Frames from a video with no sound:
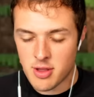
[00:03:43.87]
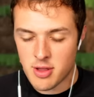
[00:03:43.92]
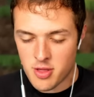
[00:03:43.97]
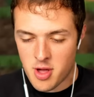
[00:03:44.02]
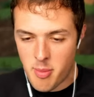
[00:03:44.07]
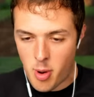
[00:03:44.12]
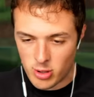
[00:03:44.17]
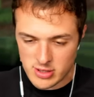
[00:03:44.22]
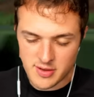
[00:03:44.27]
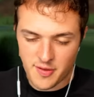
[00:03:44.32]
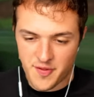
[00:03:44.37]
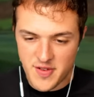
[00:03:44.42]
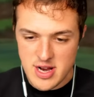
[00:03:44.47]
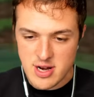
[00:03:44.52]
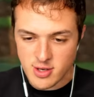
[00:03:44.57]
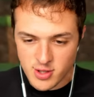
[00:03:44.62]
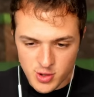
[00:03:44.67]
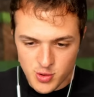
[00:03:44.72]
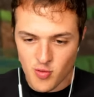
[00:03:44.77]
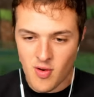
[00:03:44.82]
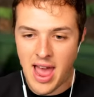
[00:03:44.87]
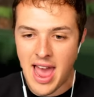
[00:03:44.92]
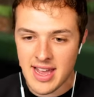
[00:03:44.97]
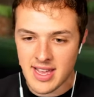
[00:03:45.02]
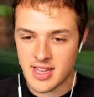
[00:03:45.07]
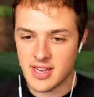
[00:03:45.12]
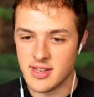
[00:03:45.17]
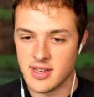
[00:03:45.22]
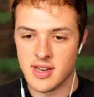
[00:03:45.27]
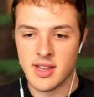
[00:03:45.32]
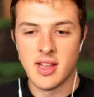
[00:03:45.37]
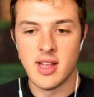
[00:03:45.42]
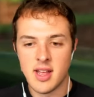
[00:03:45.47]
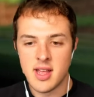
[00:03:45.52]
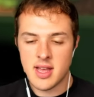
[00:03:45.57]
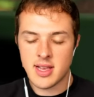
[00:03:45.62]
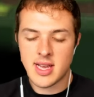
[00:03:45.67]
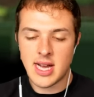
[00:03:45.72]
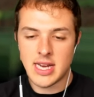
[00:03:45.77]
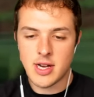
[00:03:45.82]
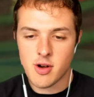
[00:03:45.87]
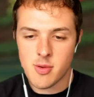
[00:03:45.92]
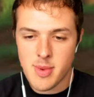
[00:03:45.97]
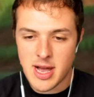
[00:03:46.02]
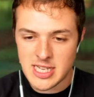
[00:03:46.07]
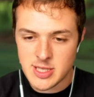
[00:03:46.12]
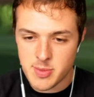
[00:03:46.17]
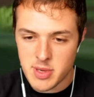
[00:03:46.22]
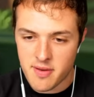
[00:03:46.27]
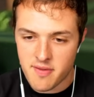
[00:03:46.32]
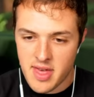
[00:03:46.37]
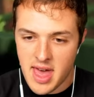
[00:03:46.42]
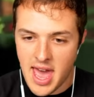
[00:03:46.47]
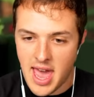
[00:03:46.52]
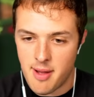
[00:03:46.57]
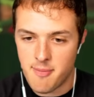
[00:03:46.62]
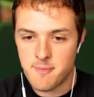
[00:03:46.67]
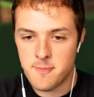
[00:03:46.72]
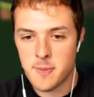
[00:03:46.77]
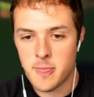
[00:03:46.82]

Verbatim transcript: the most fierce dragon. Kind of reminds me of that.